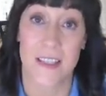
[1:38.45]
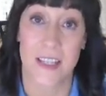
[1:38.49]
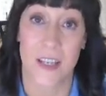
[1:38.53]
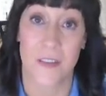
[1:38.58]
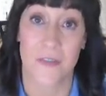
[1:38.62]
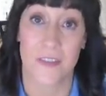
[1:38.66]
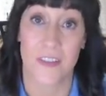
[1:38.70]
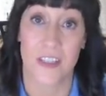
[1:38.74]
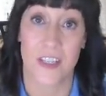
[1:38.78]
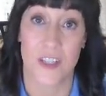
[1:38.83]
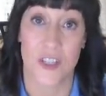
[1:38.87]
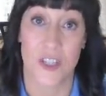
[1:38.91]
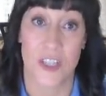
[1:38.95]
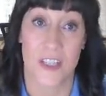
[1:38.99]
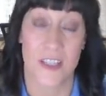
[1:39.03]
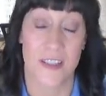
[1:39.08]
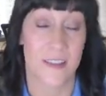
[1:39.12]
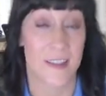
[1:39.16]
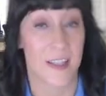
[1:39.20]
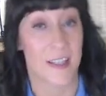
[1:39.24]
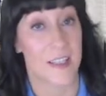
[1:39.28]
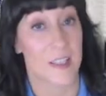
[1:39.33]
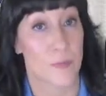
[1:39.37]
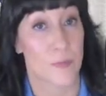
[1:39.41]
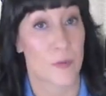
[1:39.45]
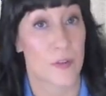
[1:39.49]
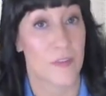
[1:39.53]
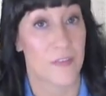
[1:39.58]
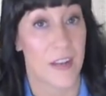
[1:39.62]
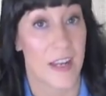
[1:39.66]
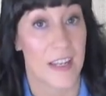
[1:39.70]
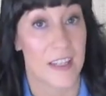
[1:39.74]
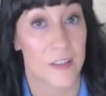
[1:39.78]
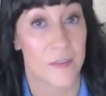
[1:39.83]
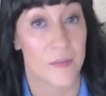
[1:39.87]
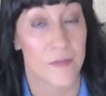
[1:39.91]
definition that is
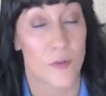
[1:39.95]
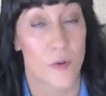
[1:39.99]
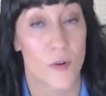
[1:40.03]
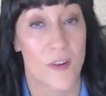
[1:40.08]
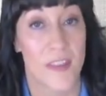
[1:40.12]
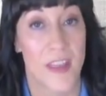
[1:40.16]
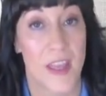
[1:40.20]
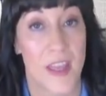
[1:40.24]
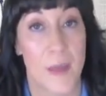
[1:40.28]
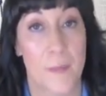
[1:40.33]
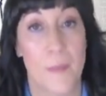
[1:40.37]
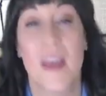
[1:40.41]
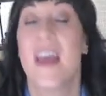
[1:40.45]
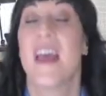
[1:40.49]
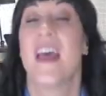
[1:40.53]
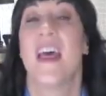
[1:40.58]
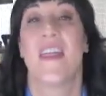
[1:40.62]
provided for them,